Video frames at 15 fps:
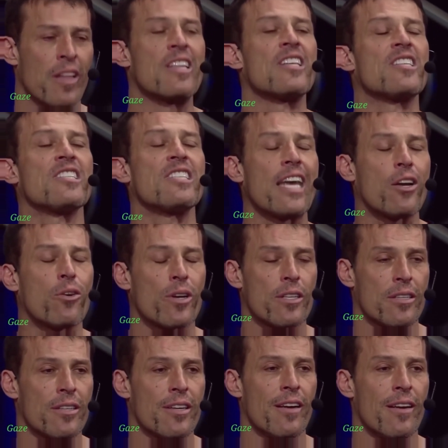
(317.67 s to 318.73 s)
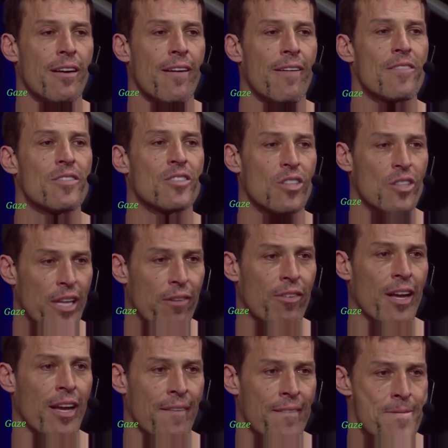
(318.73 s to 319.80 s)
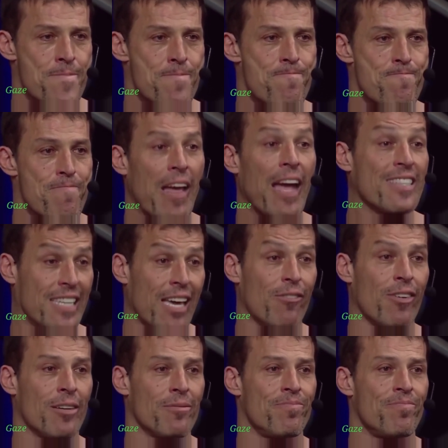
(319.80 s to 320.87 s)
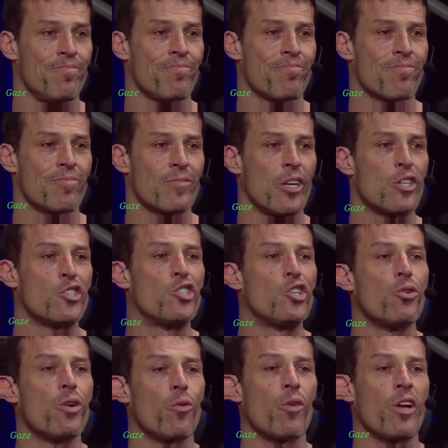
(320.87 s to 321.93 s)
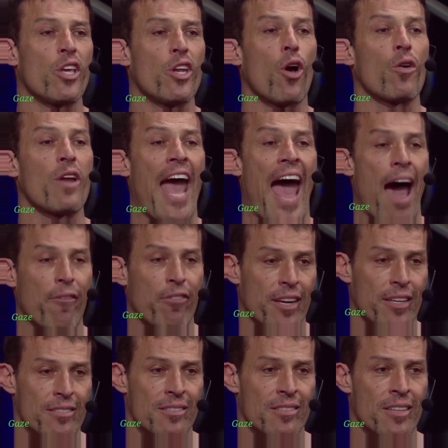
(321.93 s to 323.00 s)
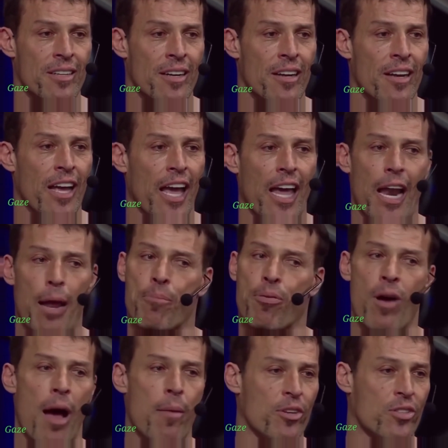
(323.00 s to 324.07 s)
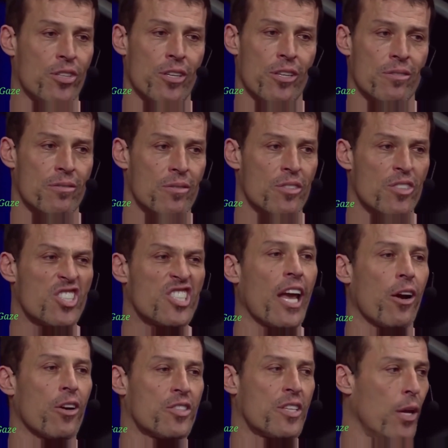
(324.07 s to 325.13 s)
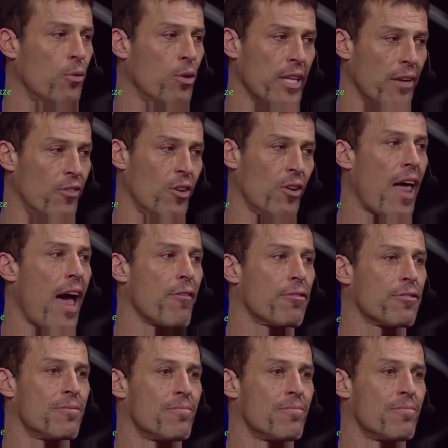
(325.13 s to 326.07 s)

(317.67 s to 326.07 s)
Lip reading: The secret to living is giving. Do it when you don't have it, and I promise you, scarcity will leave your life.